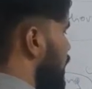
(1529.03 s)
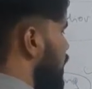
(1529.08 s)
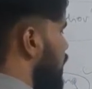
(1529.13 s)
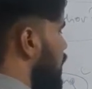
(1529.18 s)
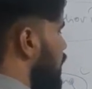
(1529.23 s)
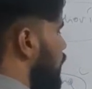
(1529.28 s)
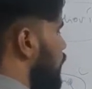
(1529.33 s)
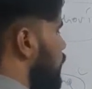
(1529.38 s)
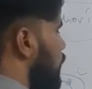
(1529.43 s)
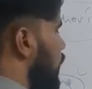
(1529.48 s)

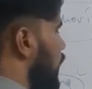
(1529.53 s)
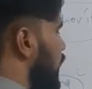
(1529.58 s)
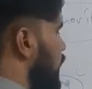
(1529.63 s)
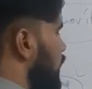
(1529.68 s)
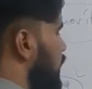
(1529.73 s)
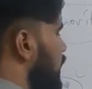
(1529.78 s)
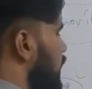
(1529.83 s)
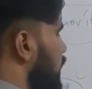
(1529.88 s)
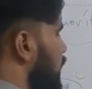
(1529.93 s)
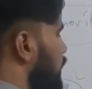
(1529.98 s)

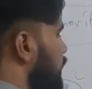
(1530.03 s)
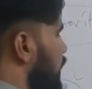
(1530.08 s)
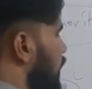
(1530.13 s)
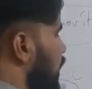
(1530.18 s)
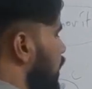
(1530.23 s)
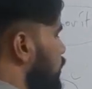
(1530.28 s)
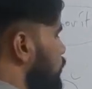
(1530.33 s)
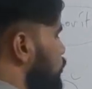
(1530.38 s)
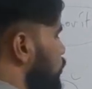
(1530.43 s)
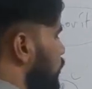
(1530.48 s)
Quantity will
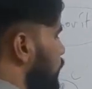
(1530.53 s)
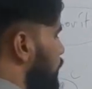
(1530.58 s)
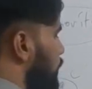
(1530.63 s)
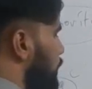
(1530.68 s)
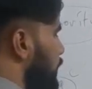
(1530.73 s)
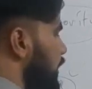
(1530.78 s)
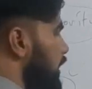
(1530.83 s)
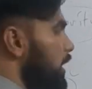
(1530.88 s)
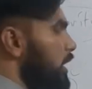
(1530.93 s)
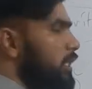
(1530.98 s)
also
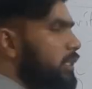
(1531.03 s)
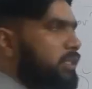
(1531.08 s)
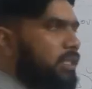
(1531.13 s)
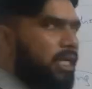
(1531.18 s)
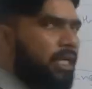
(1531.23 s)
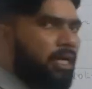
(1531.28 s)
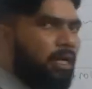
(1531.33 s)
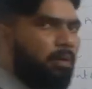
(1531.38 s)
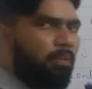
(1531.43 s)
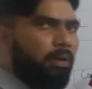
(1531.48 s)
be
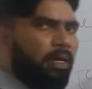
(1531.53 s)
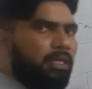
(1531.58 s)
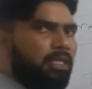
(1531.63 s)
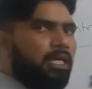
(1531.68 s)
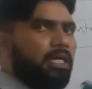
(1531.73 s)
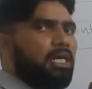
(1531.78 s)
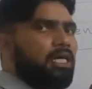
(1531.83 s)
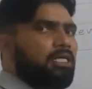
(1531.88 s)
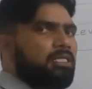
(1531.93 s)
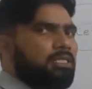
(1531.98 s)
decided by
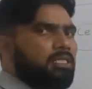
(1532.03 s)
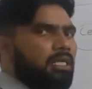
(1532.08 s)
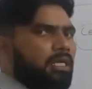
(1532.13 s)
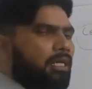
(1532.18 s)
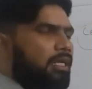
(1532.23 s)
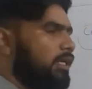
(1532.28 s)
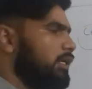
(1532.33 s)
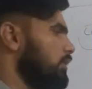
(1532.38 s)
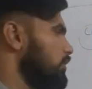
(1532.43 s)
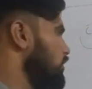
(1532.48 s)
the
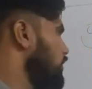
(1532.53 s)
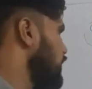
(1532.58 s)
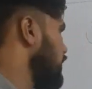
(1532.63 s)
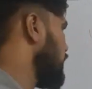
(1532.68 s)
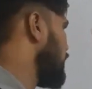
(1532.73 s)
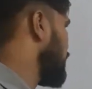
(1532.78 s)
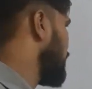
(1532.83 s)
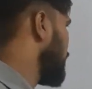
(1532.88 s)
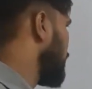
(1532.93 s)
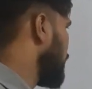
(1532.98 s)
central
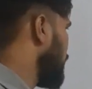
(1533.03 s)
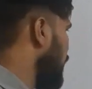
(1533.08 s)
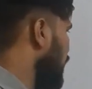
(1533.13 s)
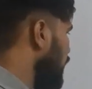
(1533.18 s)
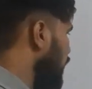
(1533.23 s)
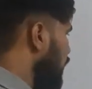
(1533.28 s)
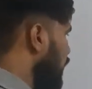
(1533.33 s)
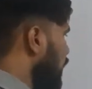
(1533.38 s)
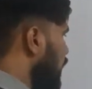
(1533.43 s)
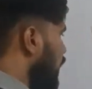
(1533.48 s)
authority.
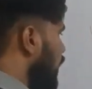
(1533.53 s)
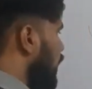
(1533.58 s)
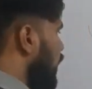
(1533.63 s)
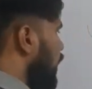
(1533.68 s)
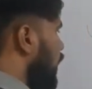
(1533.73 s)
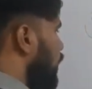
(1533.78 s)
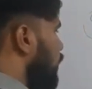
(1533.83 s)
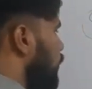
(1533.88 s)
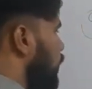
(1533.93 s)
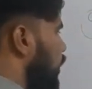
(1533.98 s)
Okay,
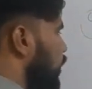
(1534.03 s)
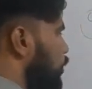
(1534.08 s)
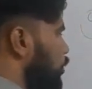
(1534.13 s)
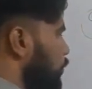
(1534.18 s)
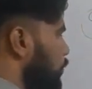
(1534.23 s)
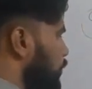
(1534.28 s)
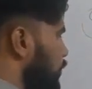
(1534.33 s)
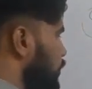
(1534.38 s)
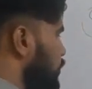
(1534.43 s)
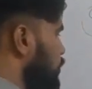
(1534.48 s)
what to
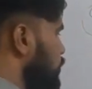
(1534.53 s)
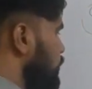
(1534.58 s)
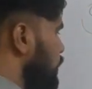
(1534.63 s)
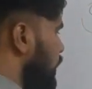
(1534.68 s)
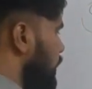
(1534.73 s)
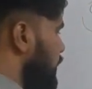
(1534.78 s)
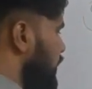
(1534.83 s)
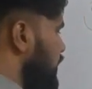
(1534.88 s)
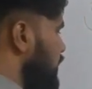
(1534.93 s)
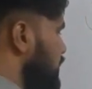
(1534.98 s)
produce will
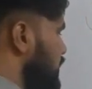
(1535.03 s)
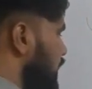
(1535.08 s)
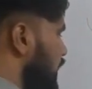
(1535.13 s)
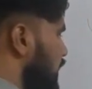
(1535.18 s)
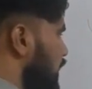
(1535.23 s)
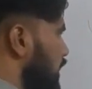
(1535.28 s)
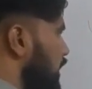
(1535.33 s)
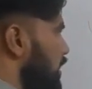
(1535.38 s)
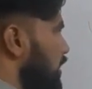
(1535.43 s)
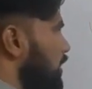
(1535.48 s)
be
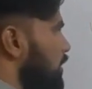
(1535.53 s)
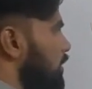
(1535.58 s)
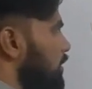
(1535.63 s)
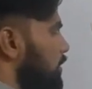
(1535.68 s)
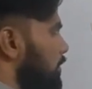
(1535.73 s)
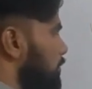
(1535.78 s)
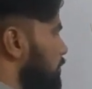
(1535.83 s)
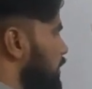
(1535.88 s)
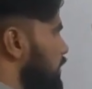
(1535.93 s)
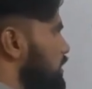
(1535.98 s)
decided
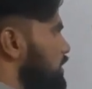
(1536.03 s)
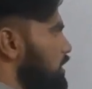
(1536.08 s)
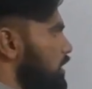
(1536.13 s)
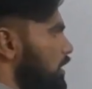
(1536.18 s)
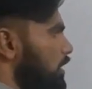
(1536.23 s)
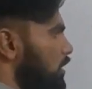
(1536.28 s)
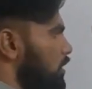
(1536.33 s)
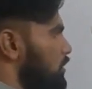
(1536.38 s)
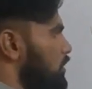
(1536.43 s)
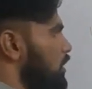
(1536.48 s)
by the
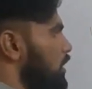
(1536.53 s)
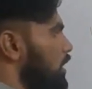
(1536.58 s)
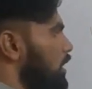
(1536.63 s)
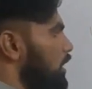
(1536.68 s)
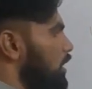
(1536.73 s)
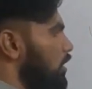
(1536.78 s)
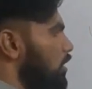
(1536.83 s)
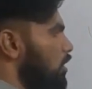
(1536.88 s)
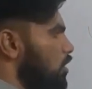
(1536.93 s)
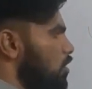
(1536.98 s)
central
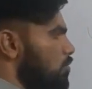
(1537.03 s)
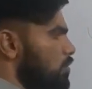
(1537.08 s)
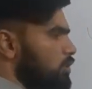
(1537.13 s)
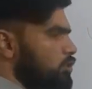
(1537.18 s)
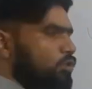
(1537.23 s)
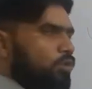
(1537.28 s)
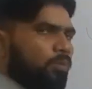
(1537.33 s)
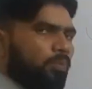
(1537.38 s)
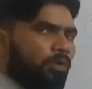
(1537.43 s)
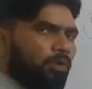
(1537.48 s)
authority, how much
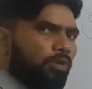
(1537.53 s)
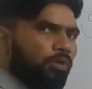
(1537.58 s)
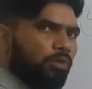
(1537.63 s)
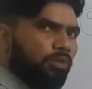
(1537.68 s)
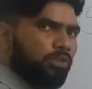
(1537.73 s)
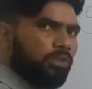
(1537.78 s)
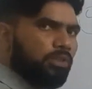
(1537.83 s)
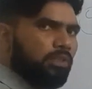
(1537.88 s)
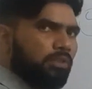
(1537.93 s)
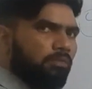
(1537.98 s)
to
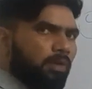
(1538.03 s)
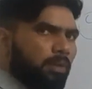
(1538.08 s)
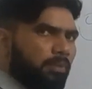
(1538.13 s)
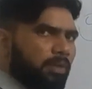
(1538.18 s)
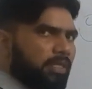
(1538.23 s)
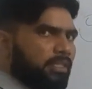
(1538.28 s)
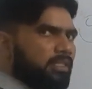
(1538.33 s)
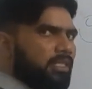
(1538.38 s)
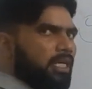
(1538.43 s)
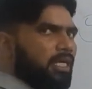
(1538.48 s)
produce will be
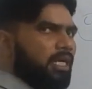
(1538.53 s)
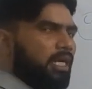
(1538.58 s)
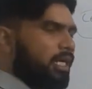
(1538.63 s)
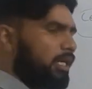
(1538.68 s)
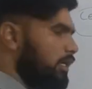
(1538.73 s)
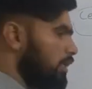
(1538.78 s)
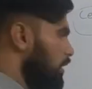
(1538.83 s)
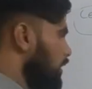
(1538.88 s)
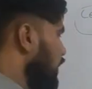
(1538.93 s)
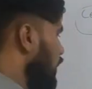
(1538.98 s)

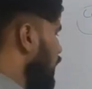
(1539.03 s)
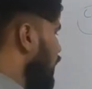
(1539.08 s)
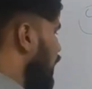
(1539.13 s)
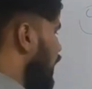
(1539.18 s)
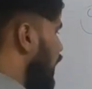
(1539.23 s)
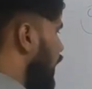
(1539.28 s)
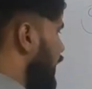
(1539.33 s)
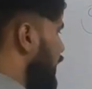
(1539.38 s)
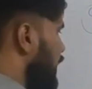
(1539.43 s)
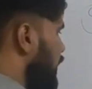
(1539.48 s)
decided,
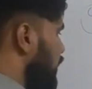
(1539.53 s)
and